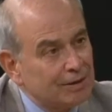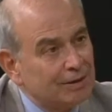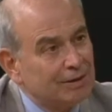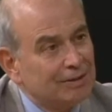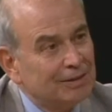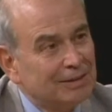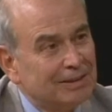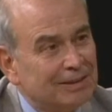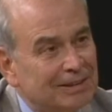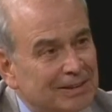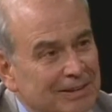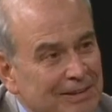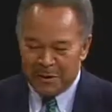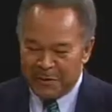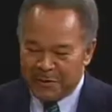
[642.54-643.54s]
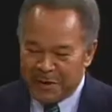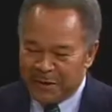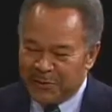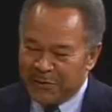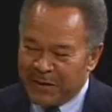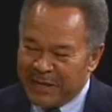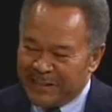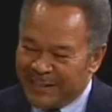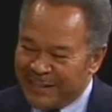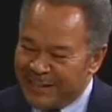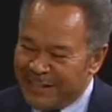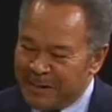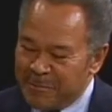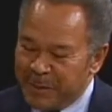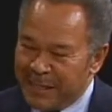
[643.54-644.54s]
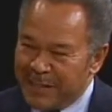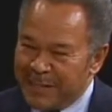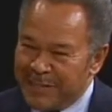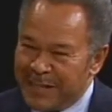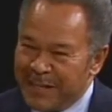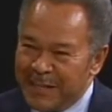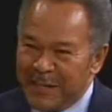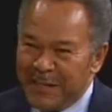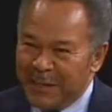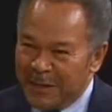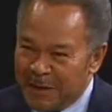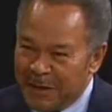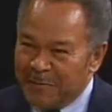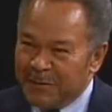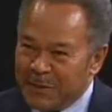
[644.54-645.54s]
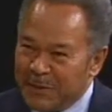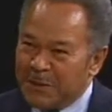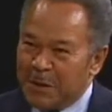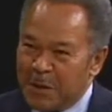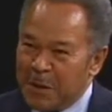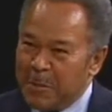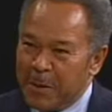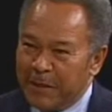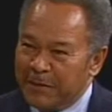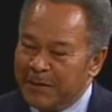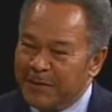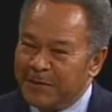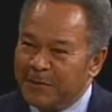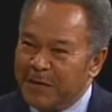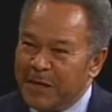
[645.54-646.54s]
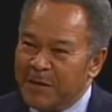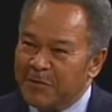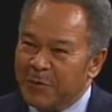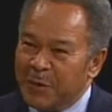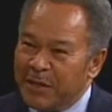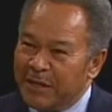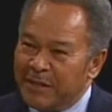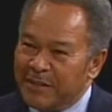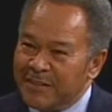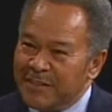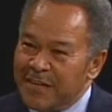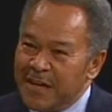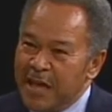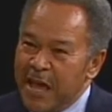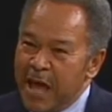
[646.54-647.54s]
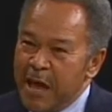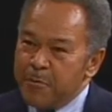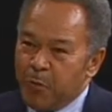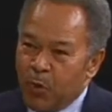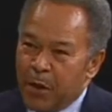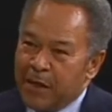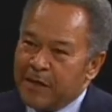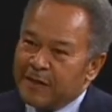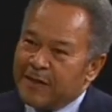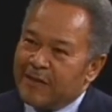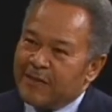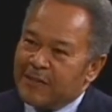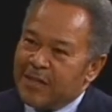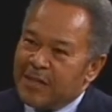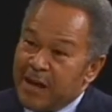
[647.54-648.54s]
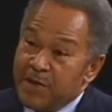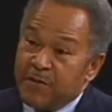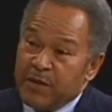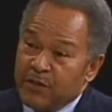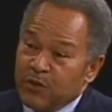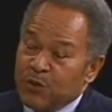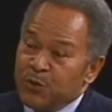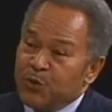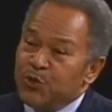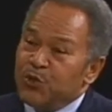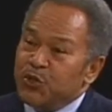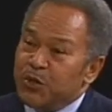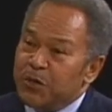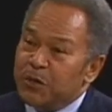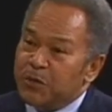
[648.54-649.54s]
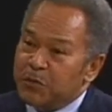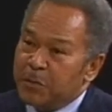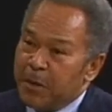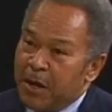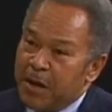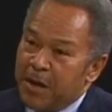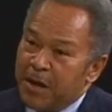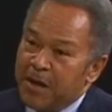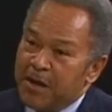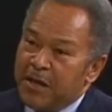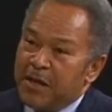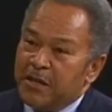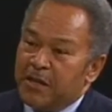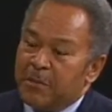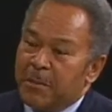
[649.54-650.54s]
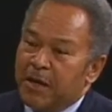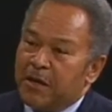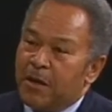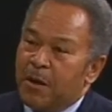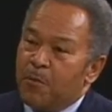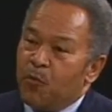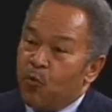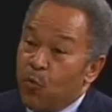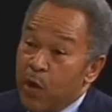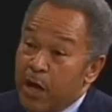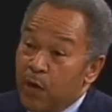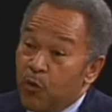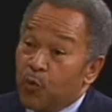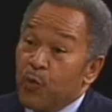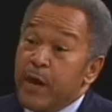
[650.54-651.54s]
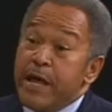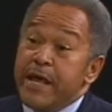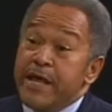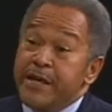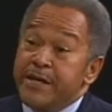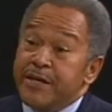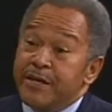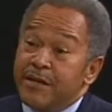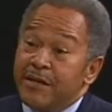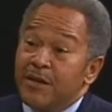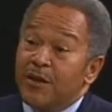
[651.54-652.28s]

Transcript: Ah, yes. Well, thanks for asking, John, because I love to talk about these 5 wells. At Morehouse, I said every student should aspire to become well-read,